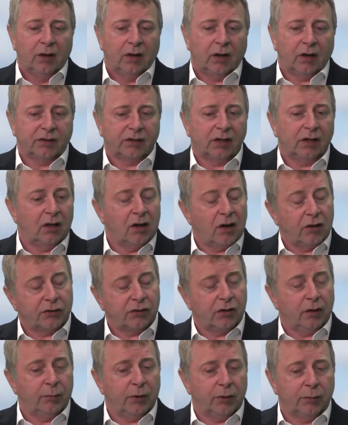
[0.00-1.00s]
I said last
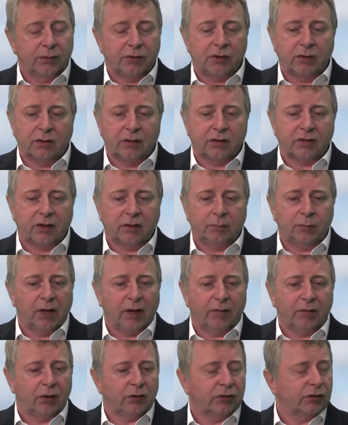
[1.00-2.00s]
time I was on, I said we
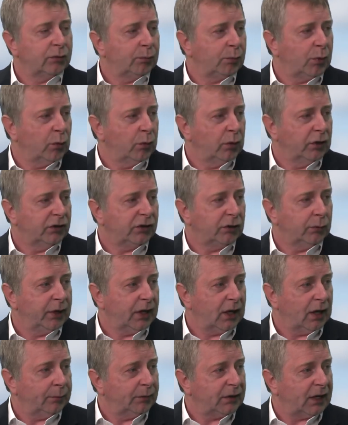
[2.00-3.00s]
haven't got support until we
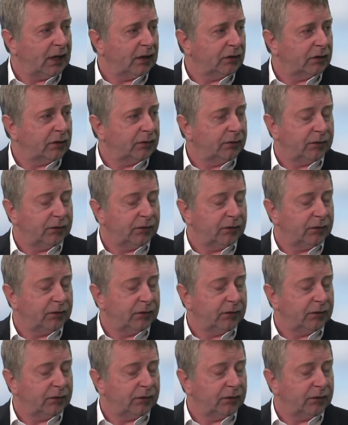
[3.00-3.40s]
come down to